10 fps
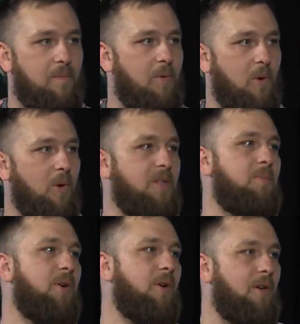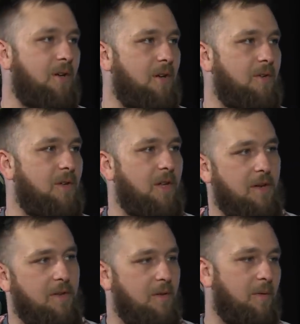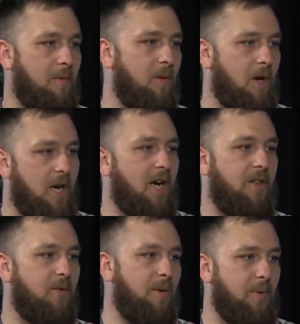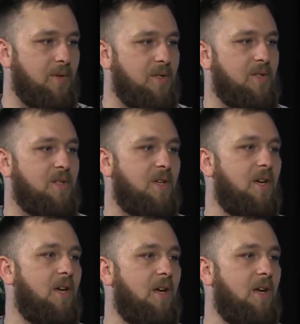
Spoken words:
Holy Spirit, and a God in three persons, and,